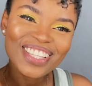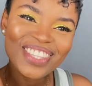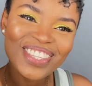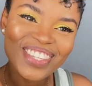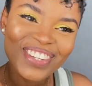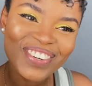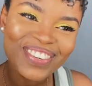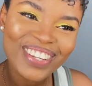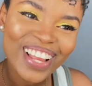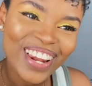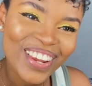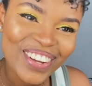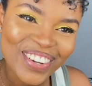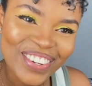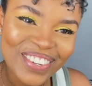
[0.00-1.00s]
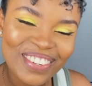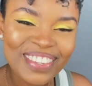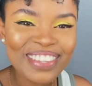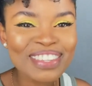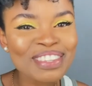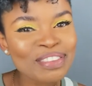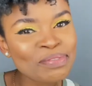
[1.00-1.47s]
till the
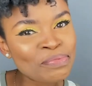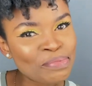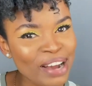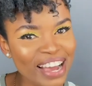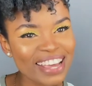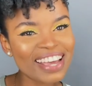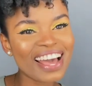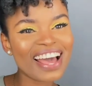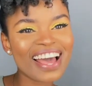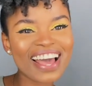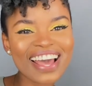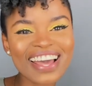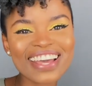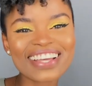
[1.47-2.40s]
lows. Bye, guys.